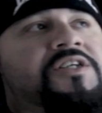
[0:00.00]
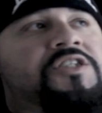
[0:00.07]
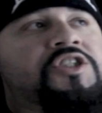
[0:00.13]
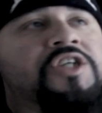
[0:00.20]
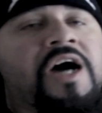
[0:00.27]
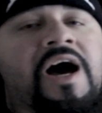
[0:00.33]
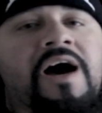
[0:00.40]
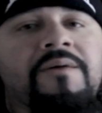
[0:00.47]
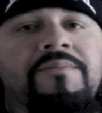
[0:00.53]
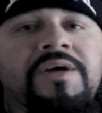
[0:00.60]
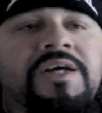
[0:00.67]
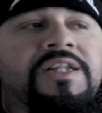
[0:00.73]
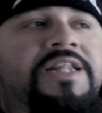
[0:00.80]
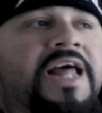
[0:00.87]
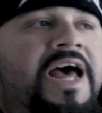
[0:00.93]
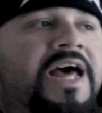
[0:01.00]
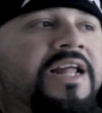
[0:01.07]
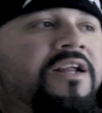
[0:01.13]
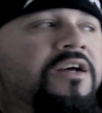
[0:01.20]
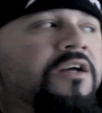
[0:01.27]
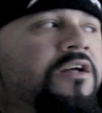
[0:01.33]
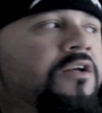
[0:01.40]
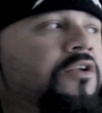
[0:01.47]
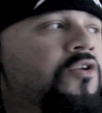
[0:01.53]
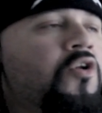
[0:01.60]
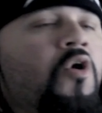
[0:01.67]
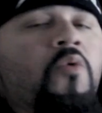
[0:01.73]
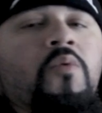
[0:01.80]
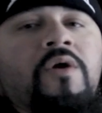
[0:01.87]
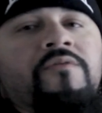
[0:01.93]
the job that
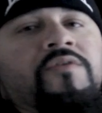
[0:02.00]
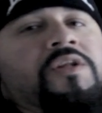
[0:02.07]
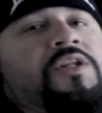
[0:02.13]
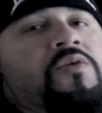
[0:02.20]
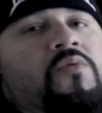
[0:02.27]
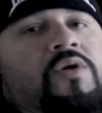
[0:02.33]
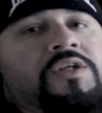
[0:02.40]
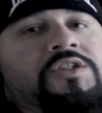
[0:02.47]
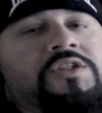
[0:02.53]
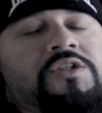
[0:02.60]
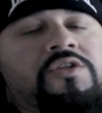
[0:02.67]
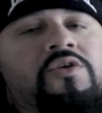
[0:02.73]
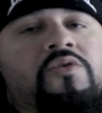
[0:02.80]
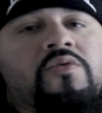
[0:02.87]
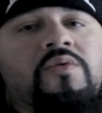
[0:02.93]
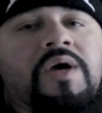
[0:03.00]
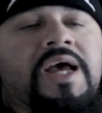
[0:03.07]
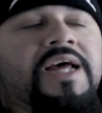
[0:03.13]
no one really wants to do